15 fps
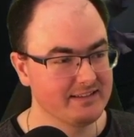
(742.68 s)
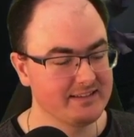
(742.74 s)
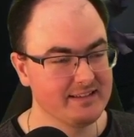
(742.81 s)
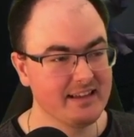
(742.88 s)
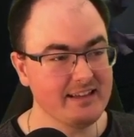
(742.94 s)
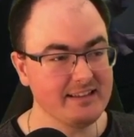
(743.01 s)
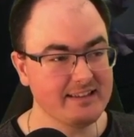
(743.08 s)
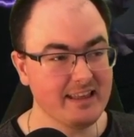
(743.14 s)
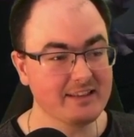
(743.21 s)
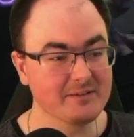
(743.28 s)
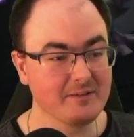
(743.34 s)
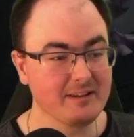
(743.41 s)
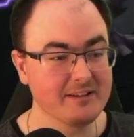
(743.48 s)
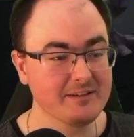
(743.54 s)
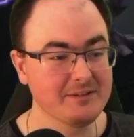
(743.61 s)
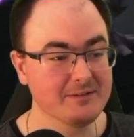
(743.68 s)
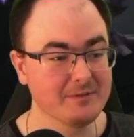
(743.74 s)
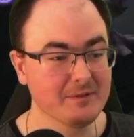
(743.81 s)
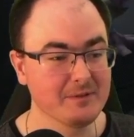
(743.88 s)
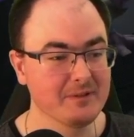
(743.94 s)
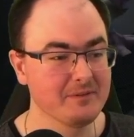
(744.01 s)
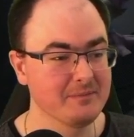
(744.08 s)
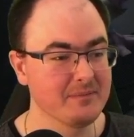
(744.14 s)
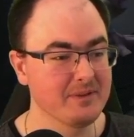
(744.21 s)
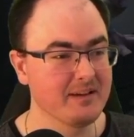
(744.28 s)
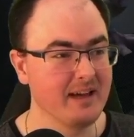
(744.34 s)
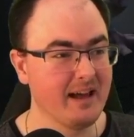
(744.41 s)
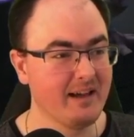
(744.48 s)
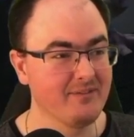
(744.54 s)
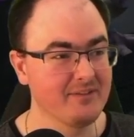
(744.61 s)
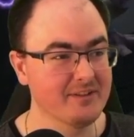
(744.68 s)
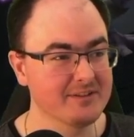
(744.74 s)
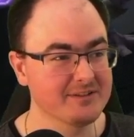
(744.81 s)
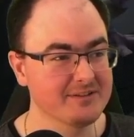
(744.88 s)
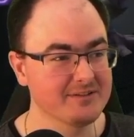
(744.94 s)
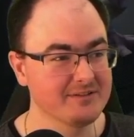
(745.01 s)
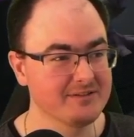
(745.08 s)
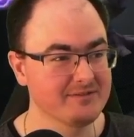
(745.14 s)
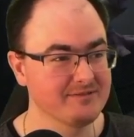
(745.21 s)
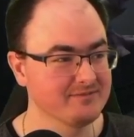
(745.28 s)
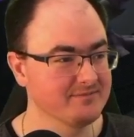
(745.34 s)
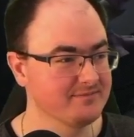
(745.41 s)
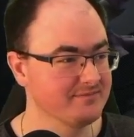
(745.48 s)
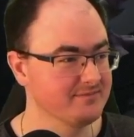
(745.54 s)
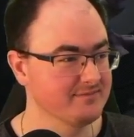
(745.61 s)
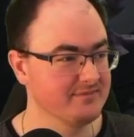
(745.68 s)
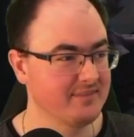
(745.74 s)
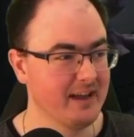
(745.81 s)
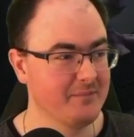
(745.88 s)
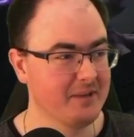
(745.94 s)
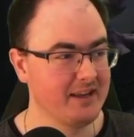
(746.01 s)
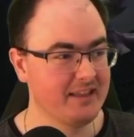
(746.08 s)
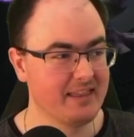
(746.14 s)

daze there is quite useful, but I'm not sure how many of